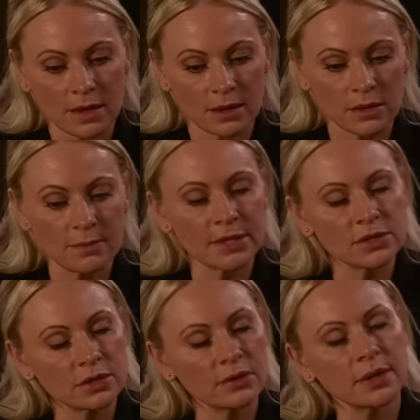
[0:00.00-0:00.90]
You
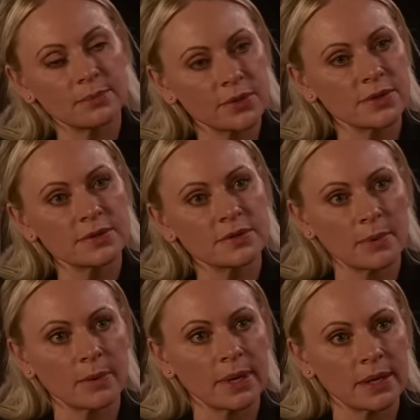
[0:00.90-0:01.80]
mentioned Lauren had bruises,
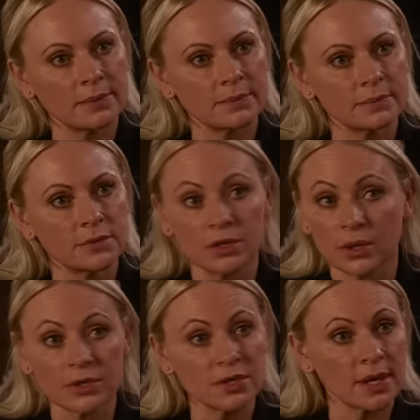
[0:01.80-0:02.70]
Bobby. Do you
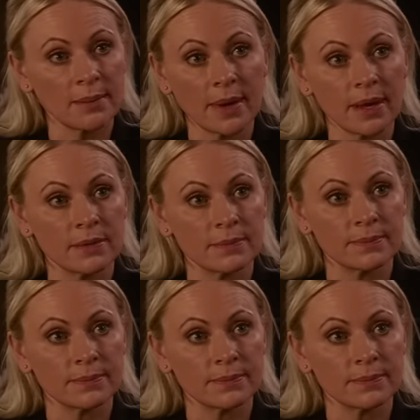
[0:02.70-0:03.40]
know how she came by them?